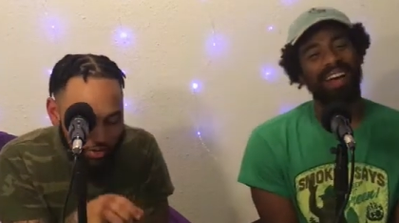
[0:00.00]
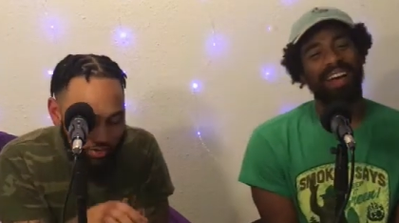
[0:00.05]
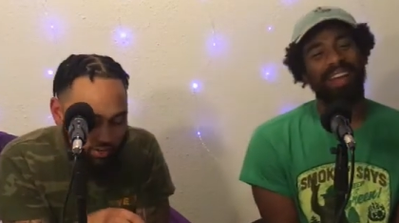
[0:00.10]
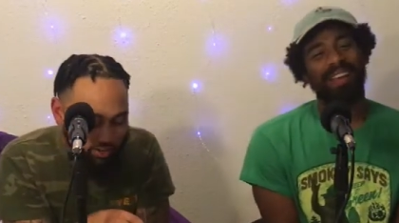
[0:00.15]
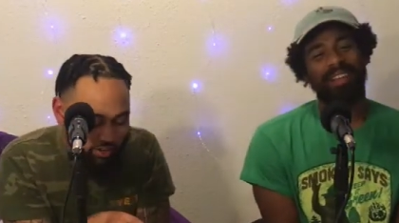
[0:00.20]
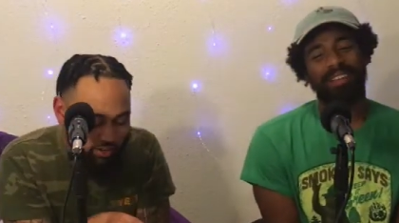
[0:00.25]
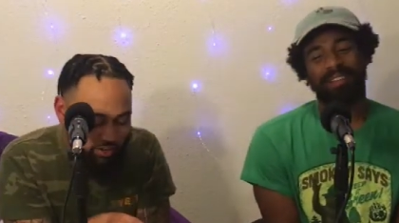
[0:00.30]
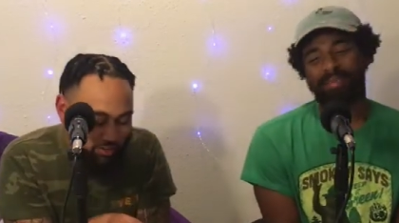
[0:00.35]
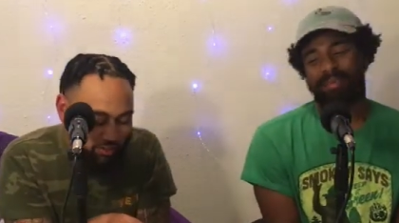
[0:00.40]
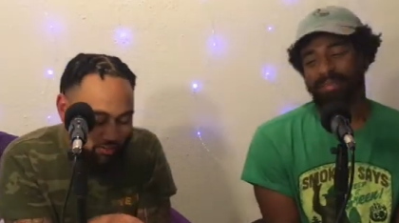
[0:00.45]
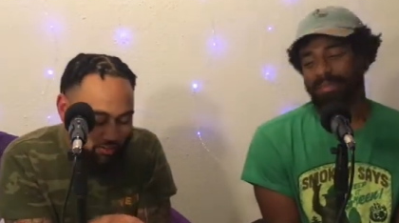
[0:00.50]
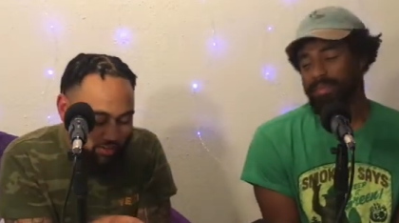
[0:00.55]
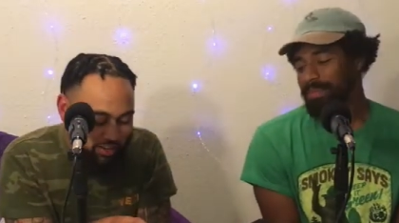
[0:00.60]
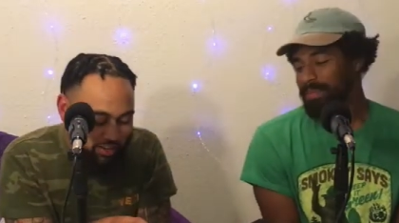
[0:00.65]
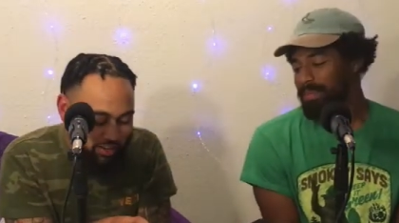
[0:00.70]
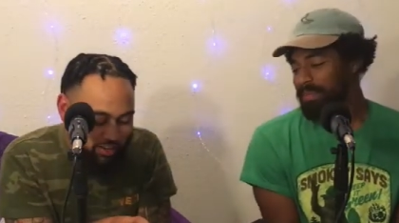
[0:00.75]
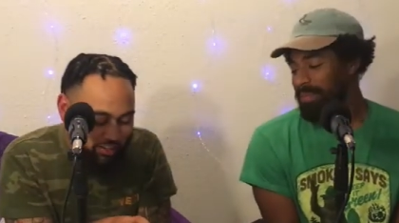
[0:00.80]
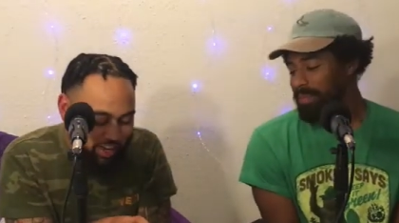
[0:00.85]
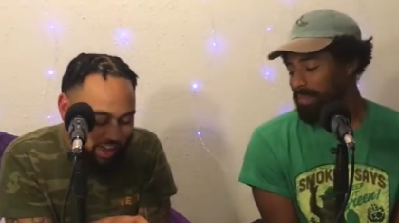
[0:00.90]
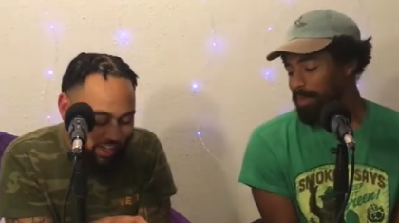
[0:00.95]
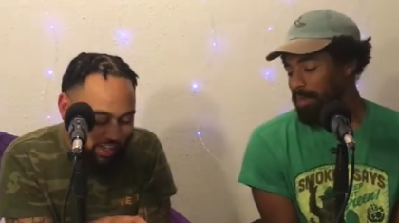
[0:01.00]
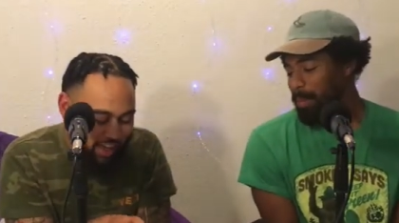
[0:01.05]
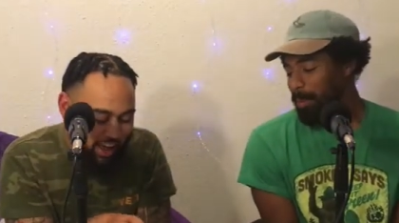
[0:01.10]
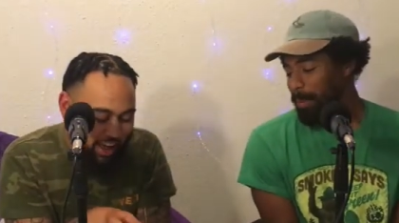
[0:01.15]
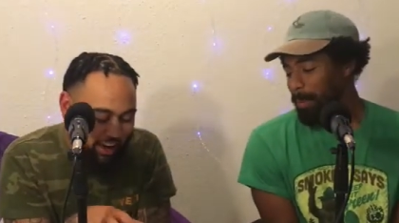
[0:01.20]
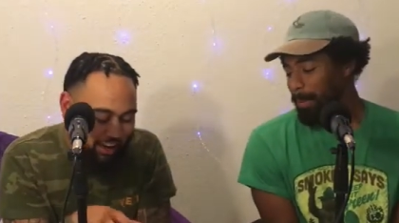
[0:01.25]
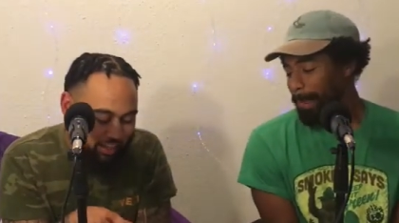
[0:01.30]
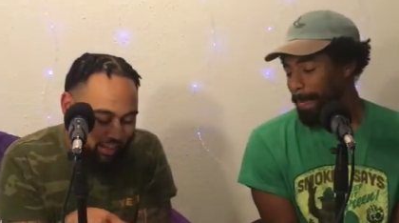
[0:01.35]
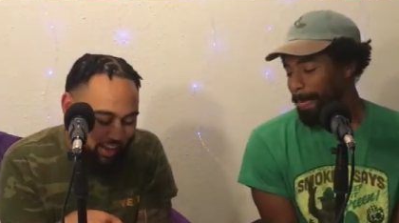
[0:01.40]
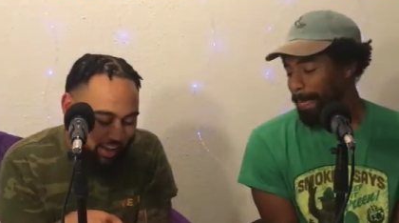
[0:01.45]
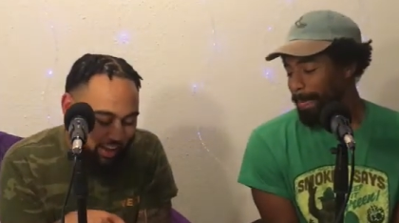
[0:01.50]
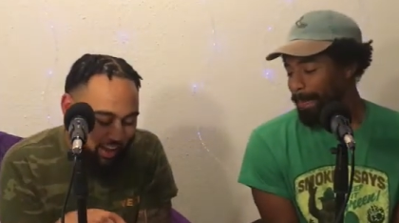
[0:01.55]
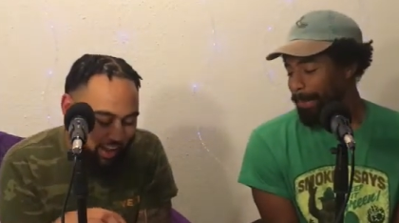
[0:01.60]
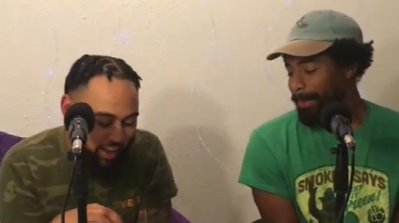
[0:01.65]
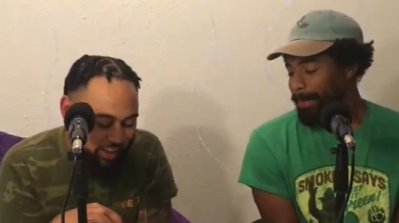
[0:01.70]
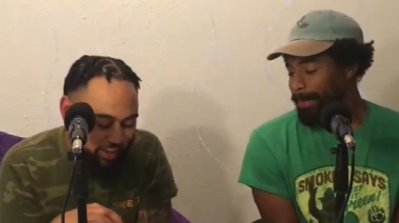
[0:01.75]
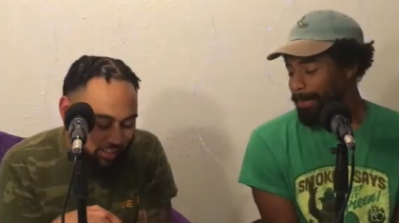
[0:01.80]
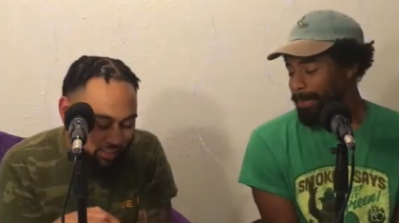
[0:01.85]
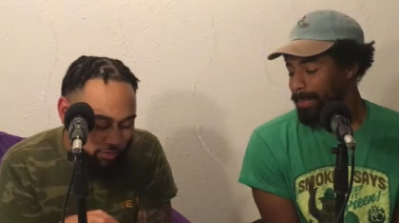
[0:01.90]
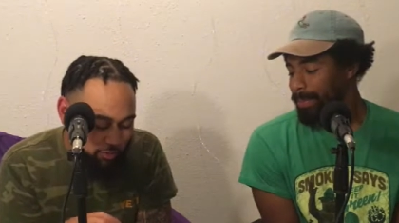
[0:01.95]
Speaker 1: um, what else? I got, I think
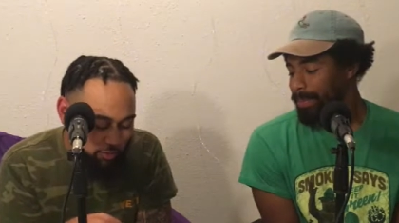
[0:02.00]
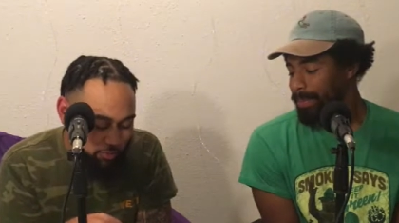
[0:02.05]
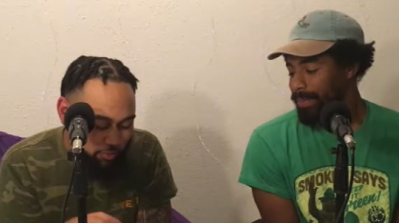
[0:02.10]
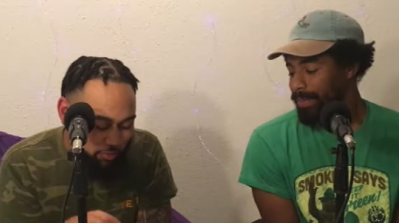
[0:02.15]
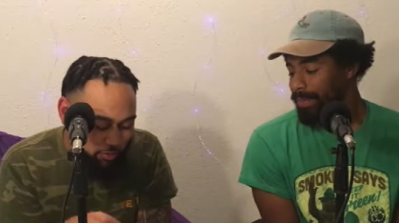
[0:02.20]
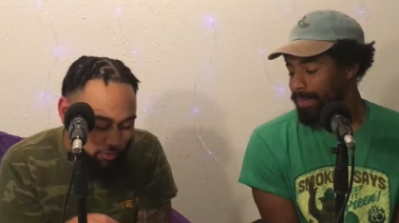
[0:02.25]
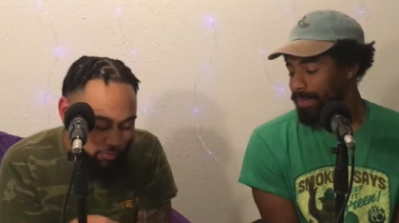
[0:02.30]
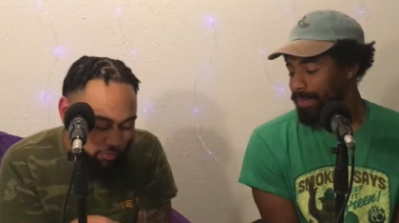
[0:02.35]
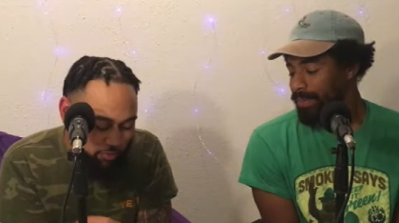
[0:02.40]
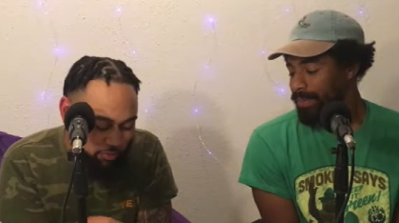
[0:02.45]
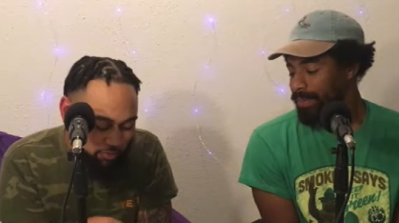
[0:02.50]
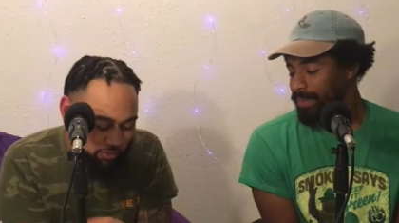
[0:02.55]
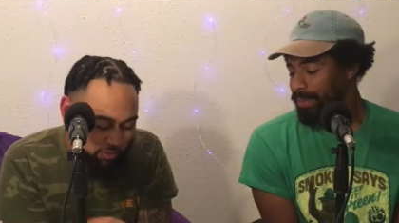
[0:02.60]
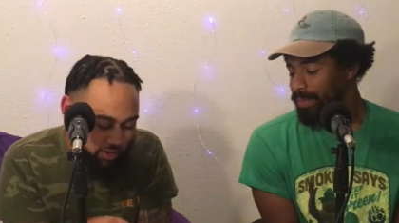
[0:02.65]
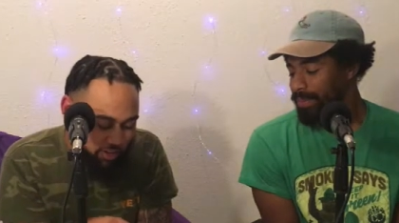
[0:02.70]
I got like two, two more.